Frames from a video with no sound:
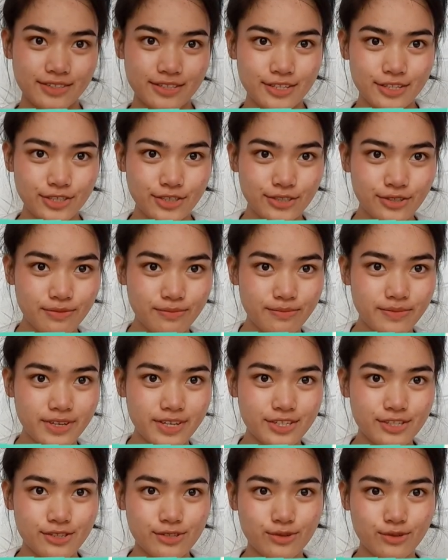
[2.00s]
This should be
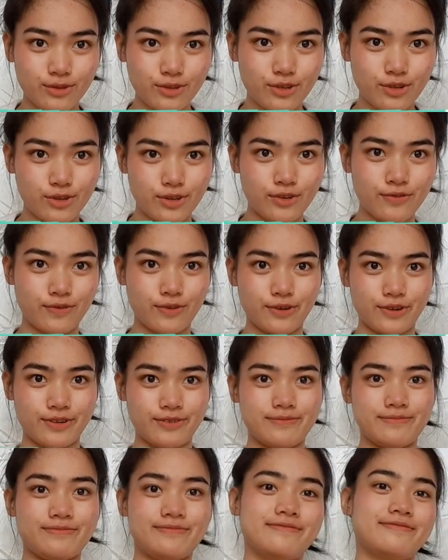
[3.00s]
a school
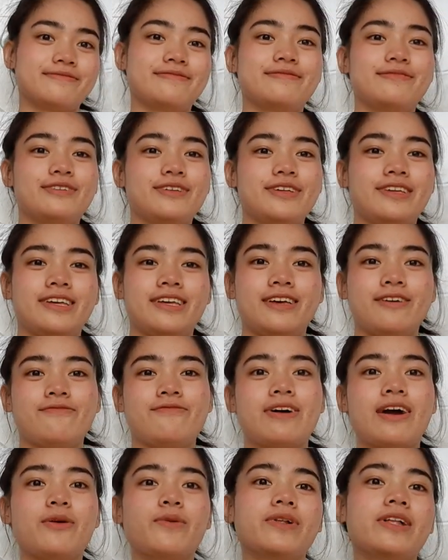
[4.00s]
uniform. If
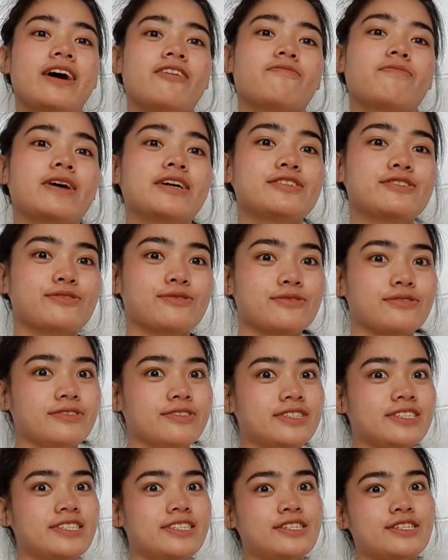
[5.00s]
I will have my school,
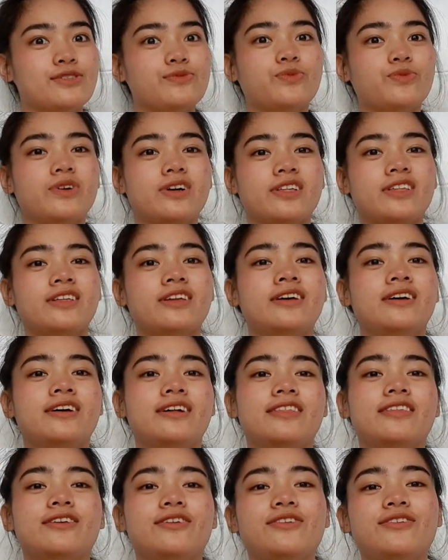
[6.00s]
this is what
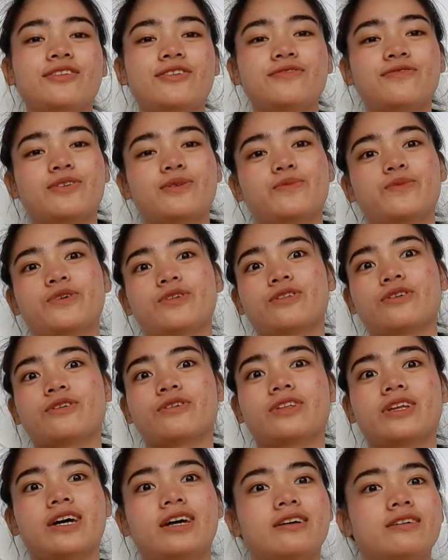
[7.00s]
the uniform will look
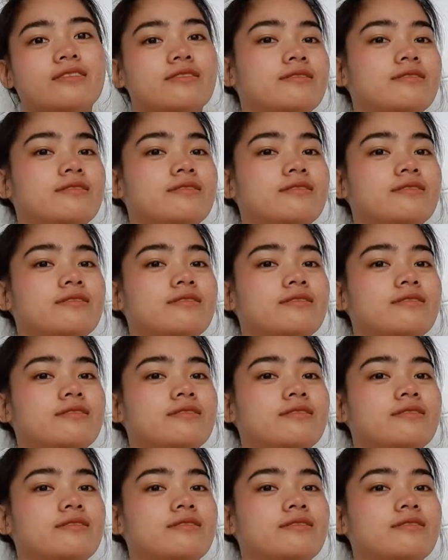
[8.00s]
like.